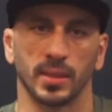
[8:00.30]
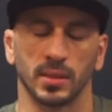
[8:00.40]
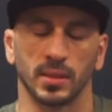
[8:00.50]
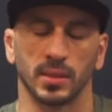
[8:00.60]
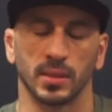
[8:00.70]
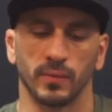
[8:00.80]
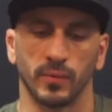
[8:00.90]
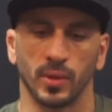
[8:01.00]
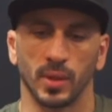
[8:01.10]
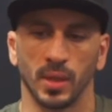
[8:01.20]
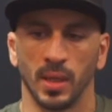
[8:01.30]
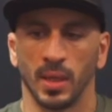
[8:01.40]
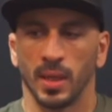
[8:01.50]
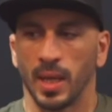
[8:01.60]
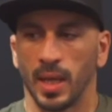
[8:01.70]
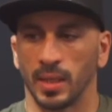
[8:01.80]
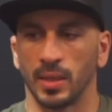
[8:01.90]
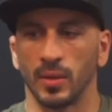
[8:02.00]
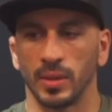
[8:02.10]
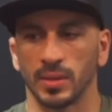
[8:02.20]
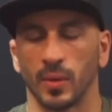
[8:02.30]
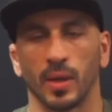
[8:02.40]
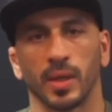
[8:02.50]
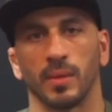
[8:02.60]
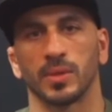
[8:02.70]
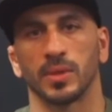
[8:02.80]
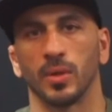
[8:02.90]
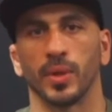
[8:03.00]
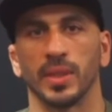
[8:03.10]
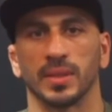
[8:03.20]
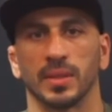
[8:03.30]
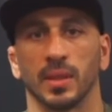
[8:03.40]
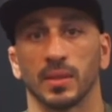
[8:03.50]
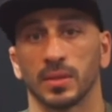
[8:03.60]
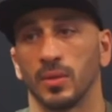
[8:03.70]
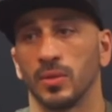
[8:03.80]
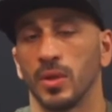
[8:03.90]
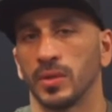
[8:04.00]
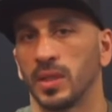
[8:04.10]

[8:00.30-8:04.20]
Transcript: I like to come forward. And I know his ground game's, pretty slick. So who knows?